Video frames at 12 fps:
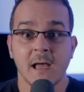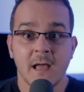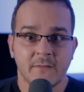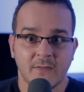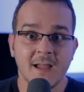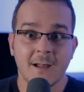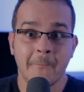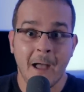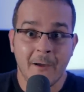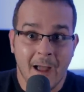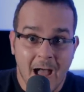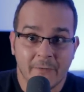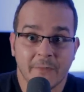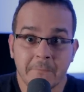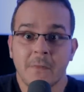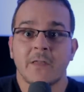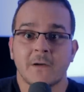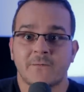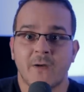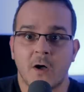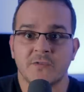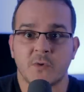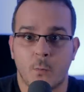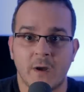Think about how the mother
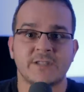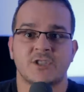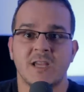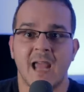felt when she